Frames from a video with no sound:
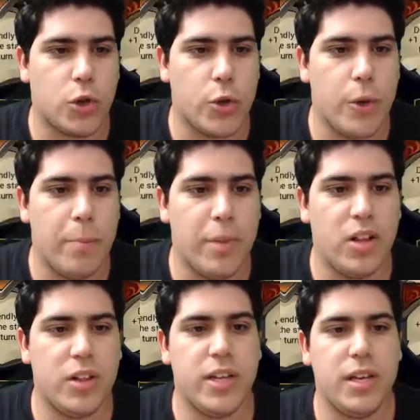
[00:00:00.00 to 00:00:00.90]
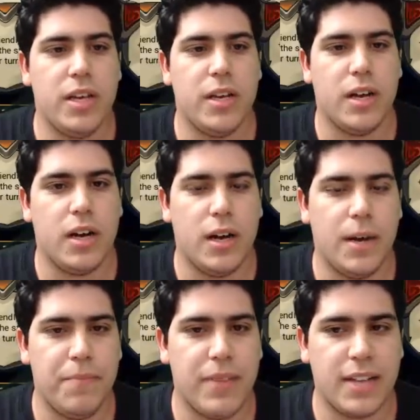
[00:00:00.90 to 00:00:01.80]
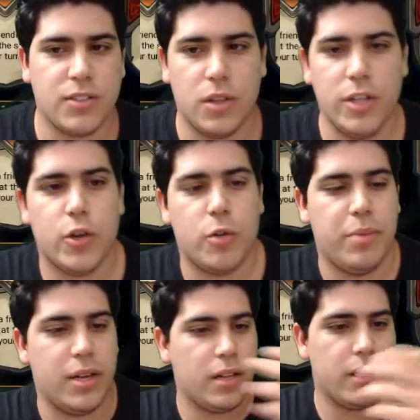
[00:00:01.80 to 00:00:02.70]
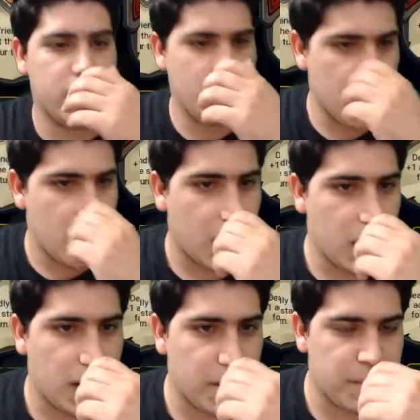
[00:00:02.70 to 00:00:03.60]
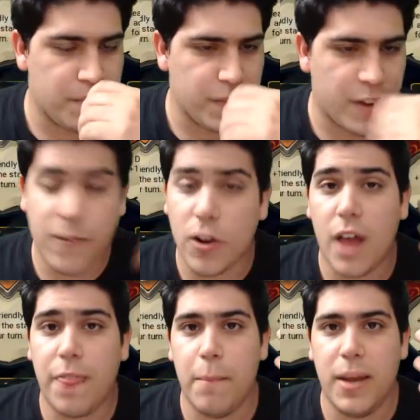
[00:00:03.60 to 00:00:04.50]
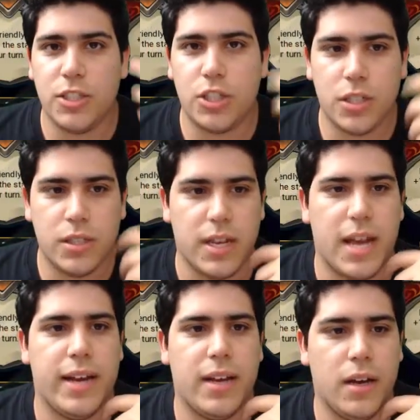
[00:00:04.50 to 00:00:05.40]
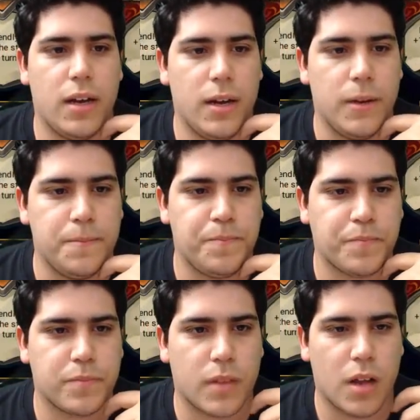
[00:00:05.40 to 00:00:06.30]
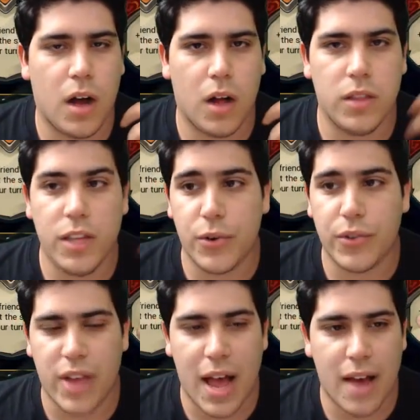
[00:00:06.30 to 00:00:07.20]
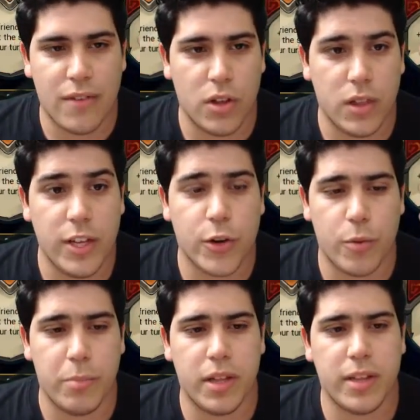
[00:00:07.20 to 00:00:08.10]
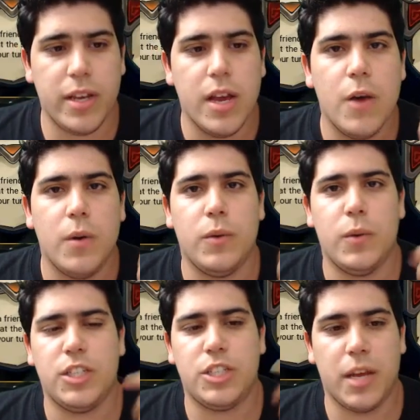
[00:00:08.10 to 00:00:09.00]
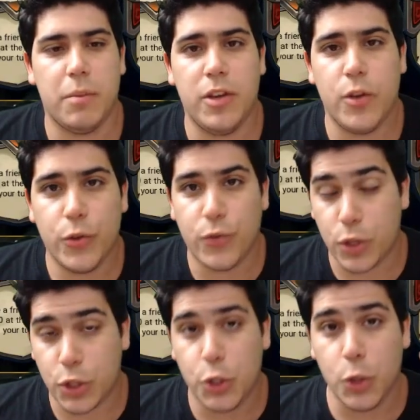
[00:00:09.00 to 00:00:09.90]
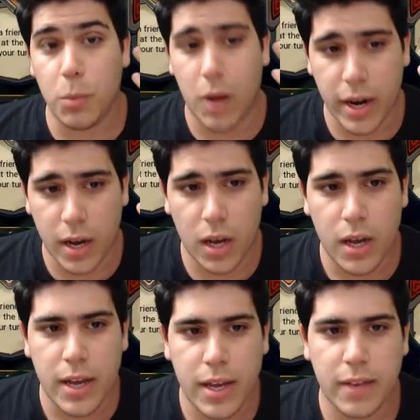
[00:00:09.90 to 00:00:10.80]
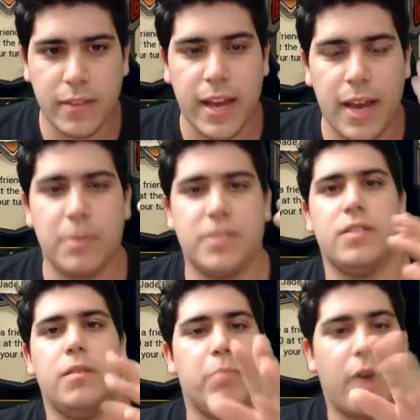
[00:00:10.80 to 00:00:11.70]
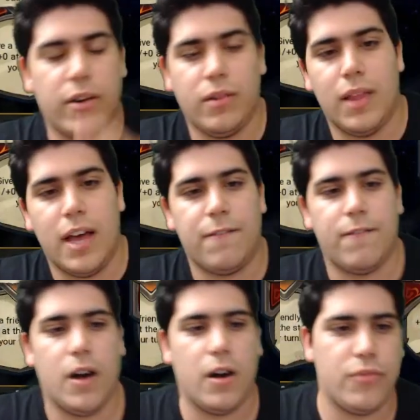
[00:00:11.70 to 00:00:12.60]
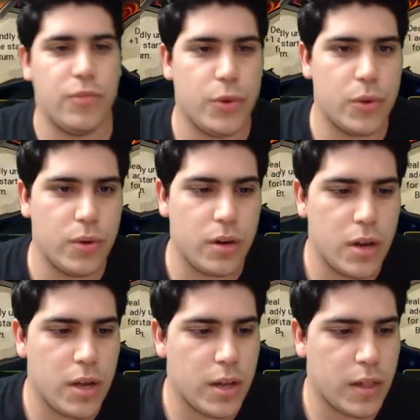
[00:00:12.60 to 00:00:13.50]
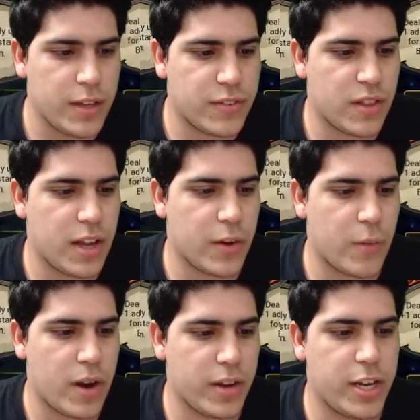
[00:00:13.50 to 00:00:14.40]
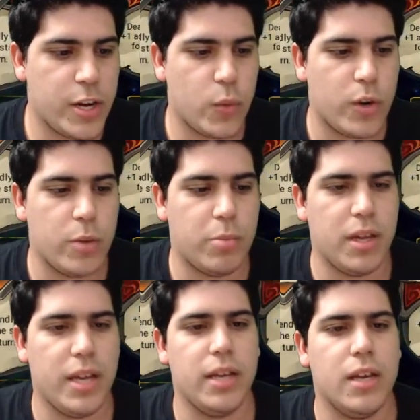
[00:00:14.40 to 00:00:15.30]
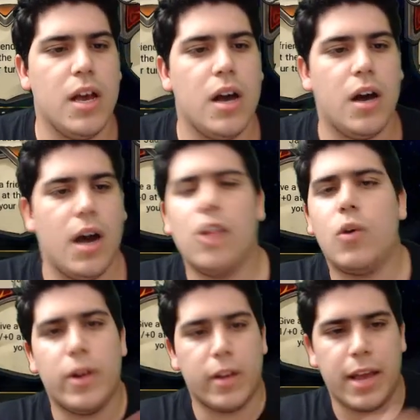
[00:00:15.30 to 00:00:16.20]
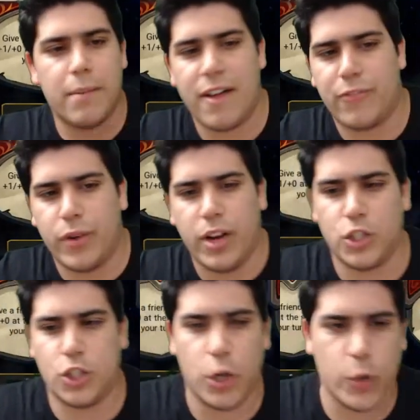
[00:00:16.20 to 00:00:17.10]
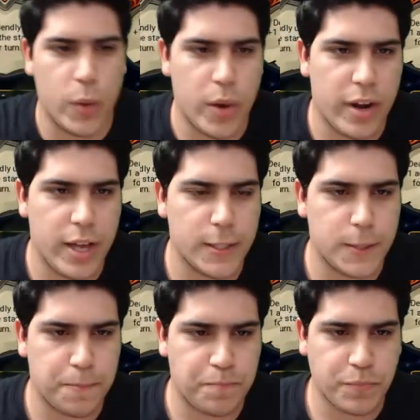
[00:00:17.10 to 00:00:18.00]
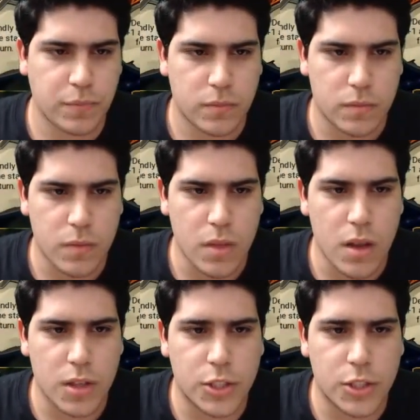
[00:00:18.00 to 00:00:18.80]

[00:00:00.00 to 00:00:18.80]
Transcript: ability as a leader ability, I forgot to mention that all leaders have a leader ability. which can be used for 2 mana in game. It's in the bottom left of your, it's like around here when you're playing. I'll go in a game after and I'll show you where it is. So